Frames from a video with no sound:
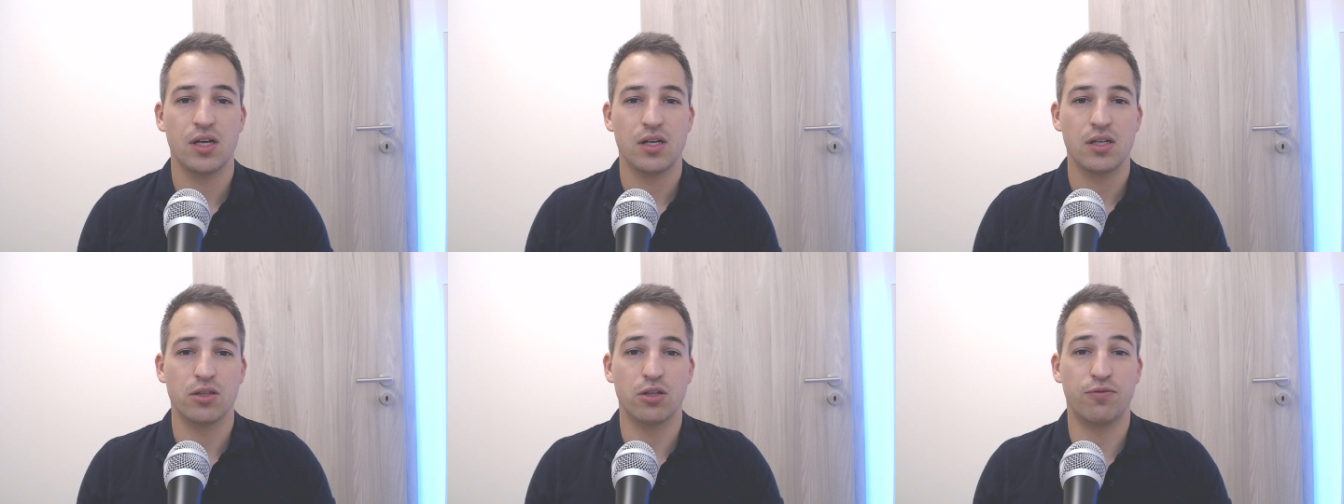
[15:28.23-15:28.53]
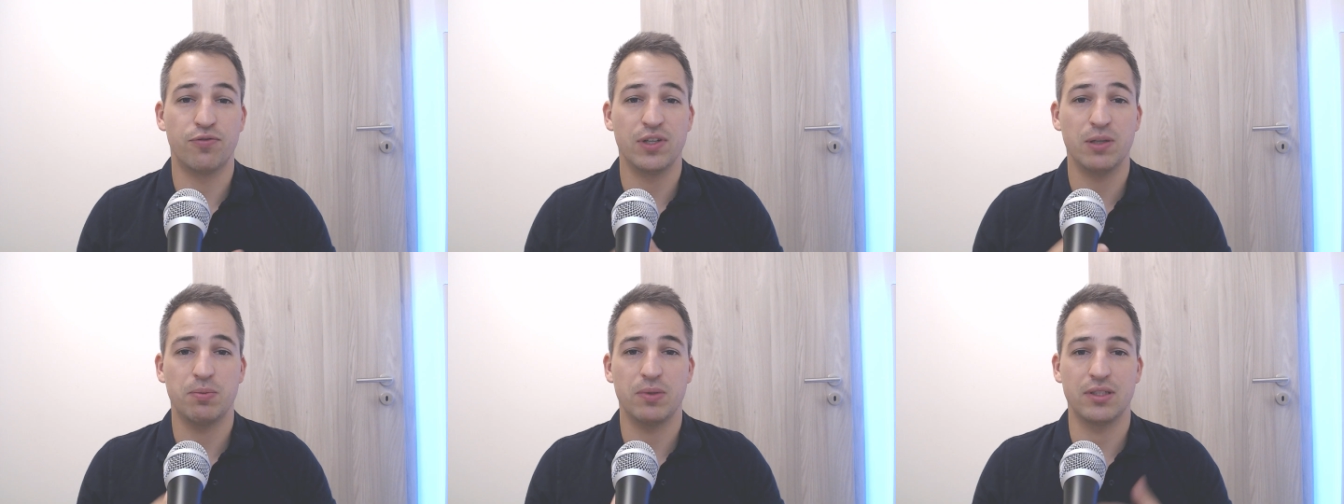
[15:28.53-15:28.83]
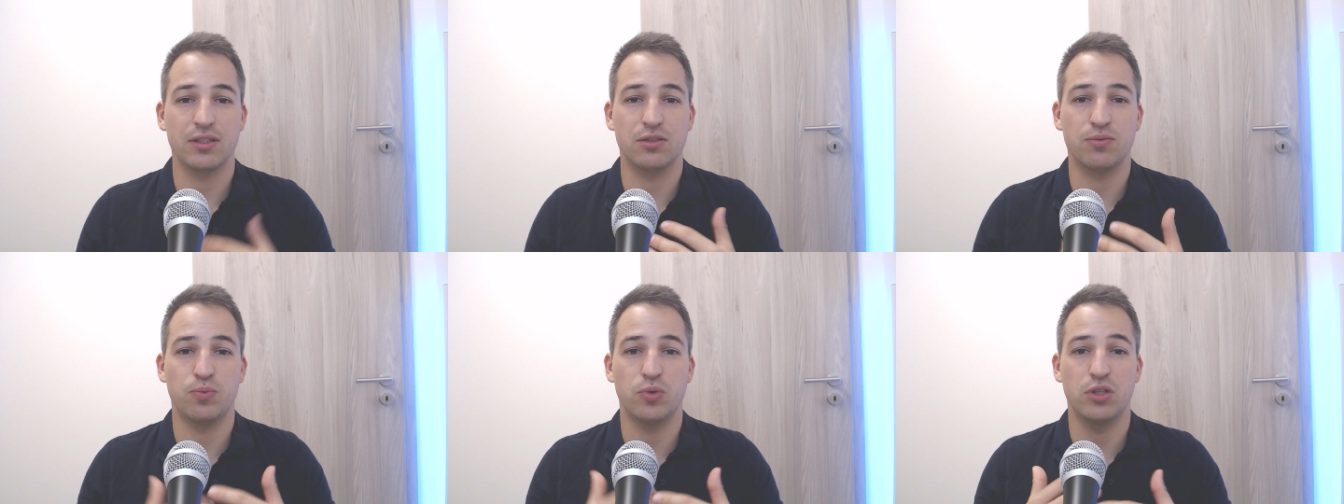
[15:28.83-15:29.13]
The free plan
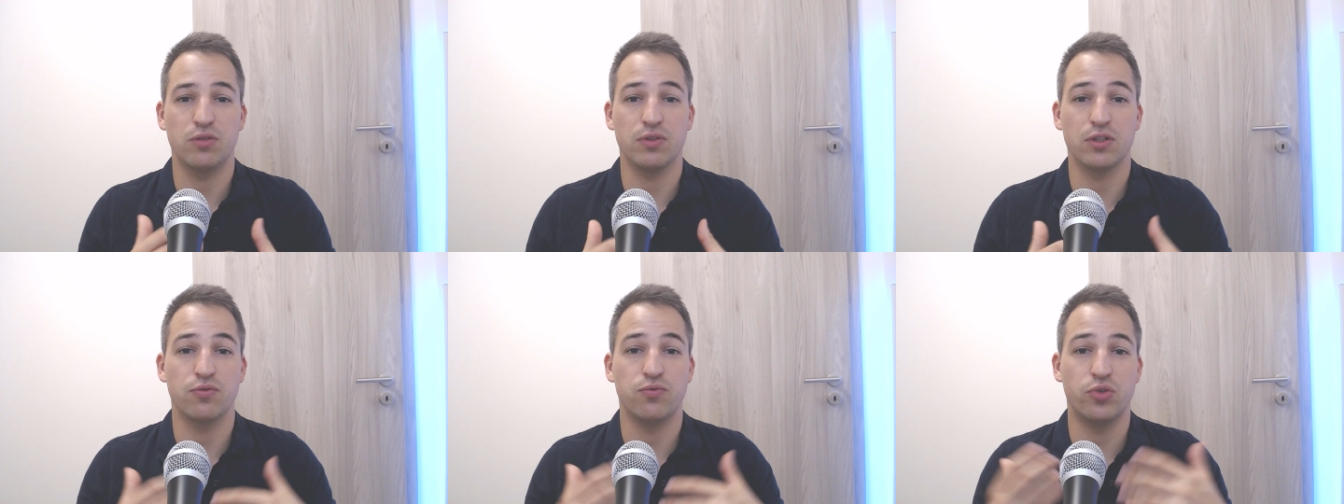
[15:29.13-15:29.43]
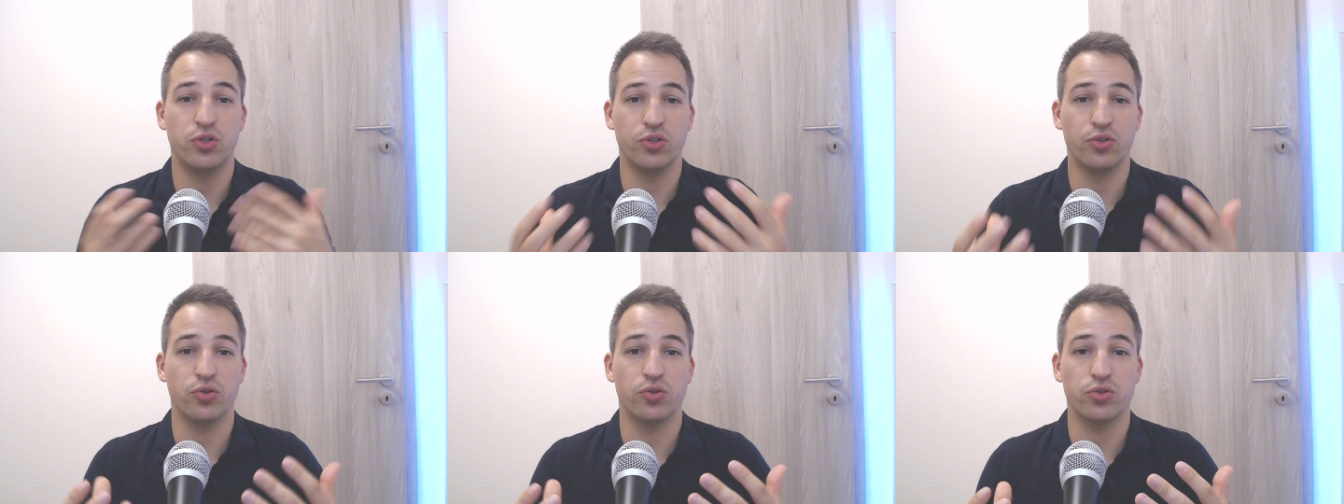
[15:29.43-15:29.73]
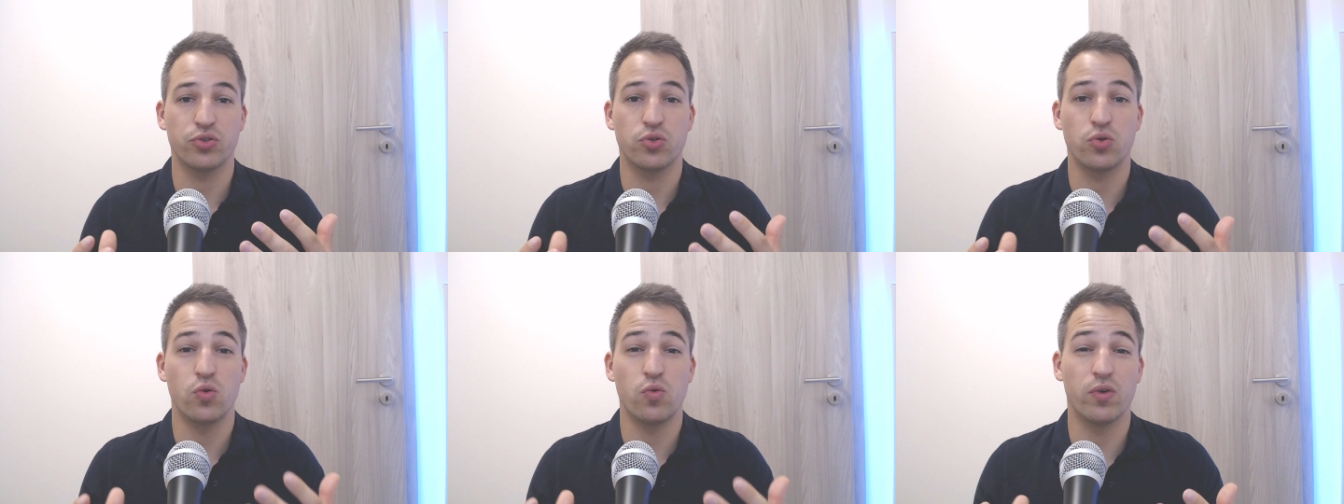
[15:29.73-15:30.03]
is perfect for
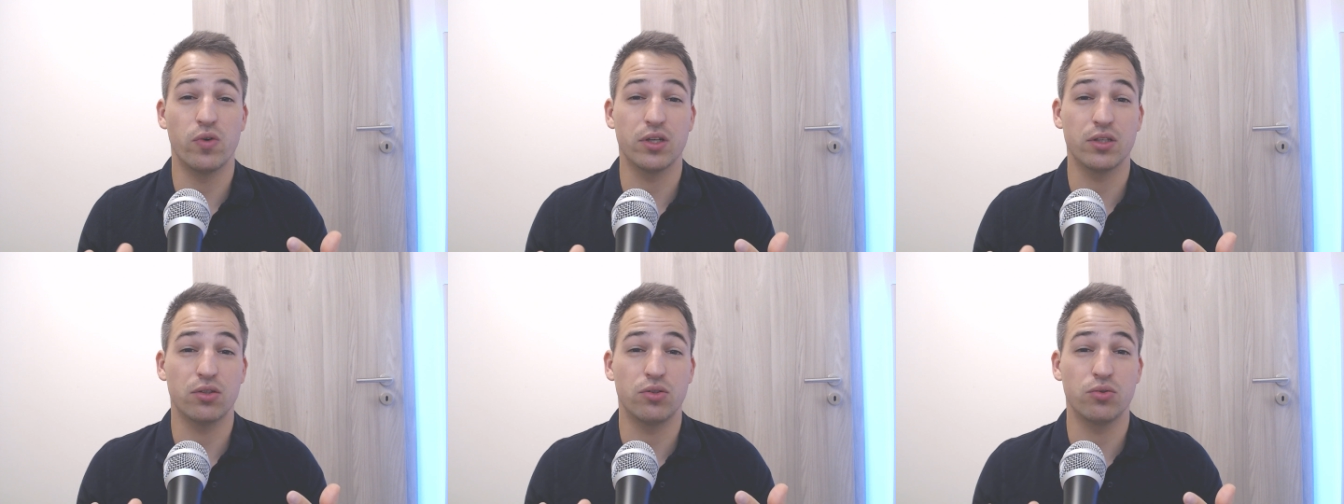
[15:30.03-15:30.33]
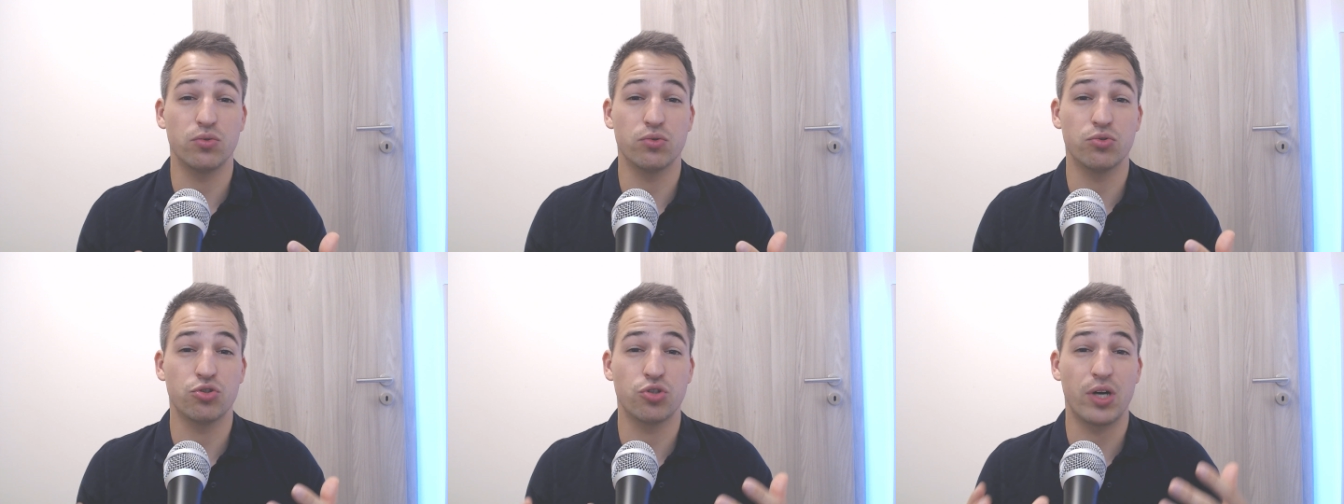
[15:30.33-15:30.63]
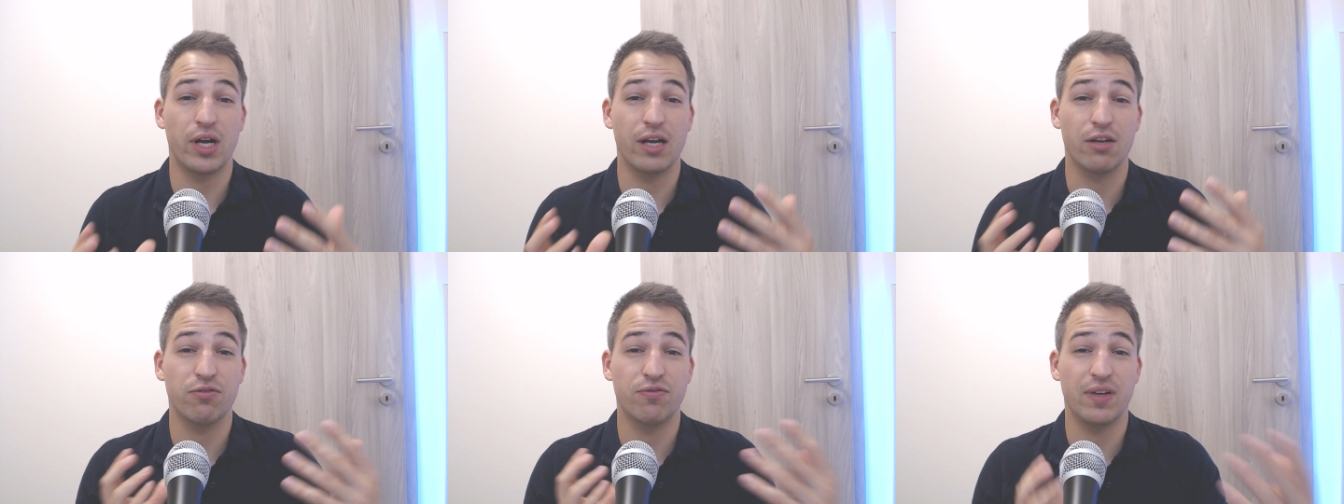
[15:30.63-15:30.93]
those who want to
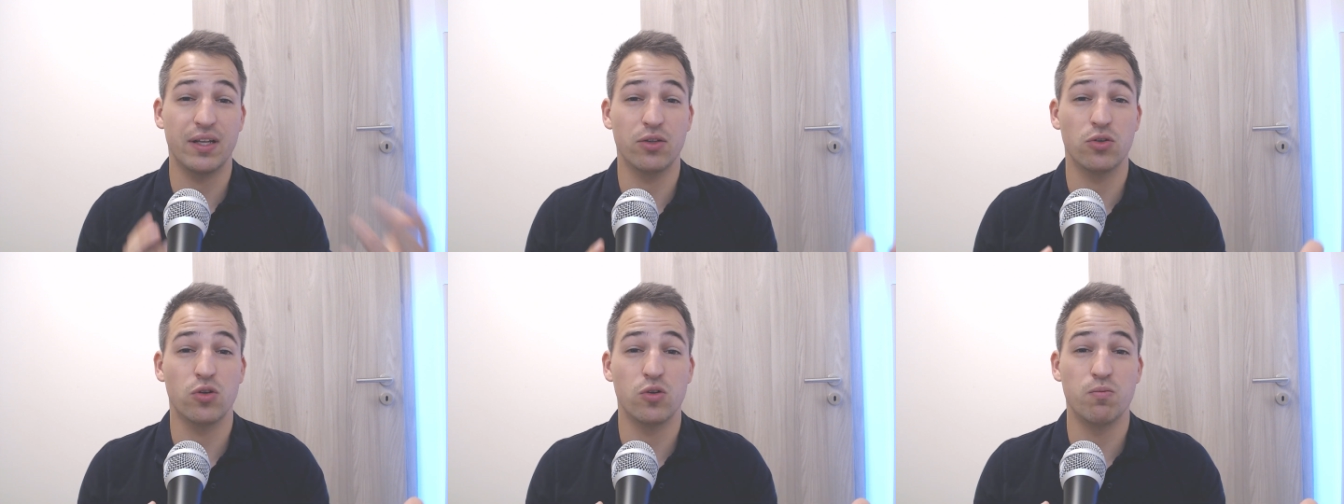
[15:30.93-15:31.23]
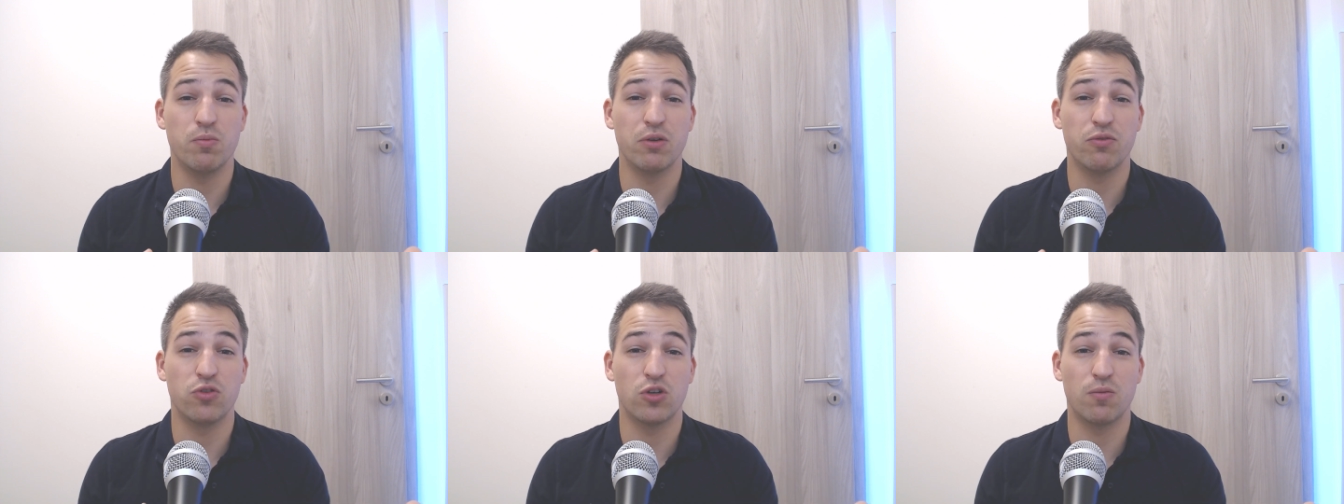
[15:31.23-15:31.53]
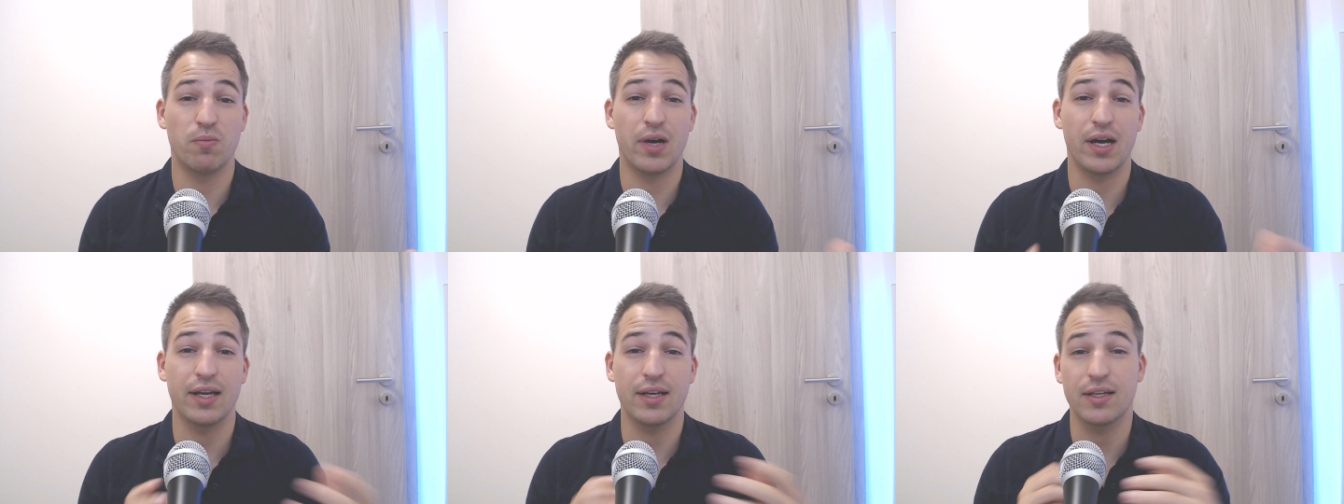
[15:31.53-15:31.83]
try Fellow before
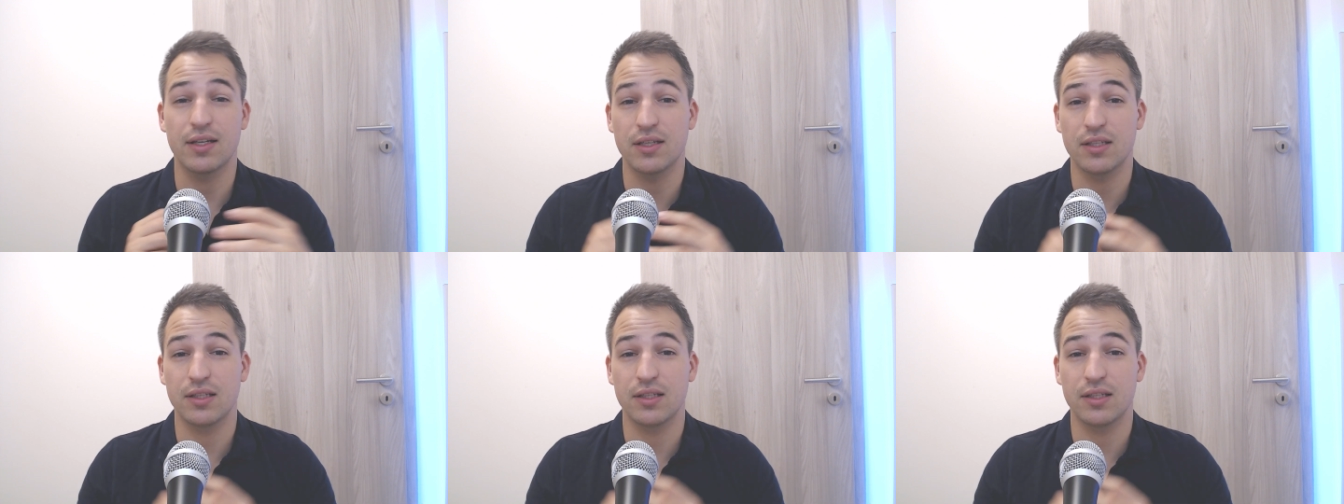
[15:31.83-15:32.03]
buying